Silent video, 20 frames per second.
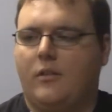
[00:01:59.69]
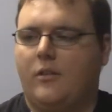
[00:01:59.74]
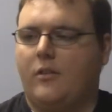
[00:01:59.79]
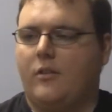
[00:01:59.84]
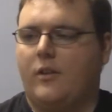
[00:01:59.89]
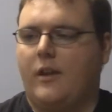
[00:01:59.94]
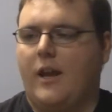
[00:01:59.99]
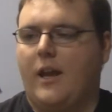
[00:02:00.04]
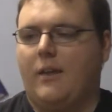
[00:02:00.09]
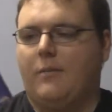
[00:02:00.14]
This
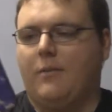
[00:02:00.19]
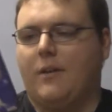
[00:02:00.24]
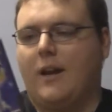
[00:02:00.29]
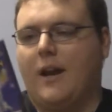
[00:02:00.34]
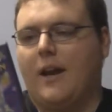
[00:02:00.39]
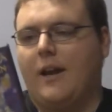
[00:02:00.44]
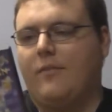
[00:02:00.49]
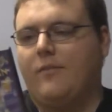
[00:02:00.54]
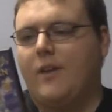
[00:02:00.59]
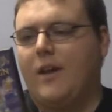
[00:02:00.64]
is a game
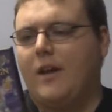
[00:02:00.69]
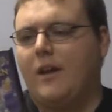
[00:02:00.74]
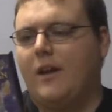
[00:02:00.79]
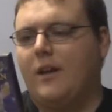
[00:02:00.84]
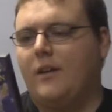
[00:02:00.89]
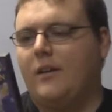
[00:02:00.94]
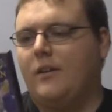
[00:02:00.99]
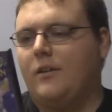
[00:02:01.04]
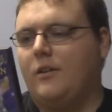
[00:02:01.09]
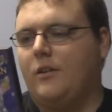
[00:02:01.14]
that I have not
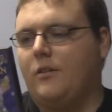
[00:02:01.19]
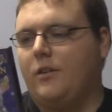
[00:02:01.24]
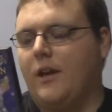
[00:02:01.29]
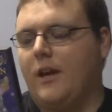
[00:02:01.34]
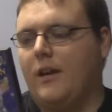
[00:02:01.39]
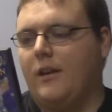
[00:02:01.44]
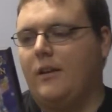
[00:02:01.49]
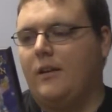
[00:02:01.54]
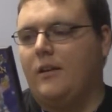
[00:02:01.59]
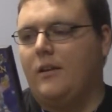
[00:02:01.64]
gotten into
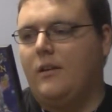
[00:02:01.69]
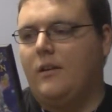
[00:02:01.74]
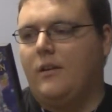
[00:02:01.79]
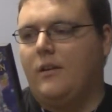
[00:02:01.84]
yet.